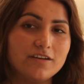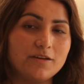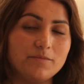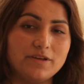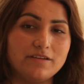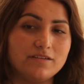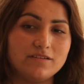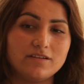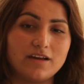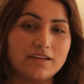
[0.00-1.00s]
I mean,
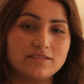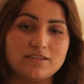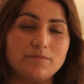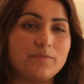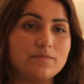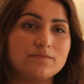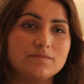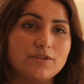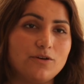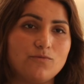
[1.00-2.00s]
I can sleep,
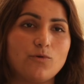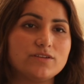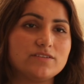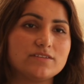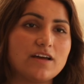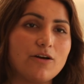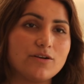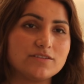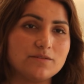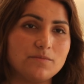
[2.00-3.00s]
you know, 4 to 6
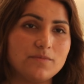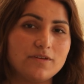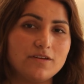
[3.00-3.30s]
hours and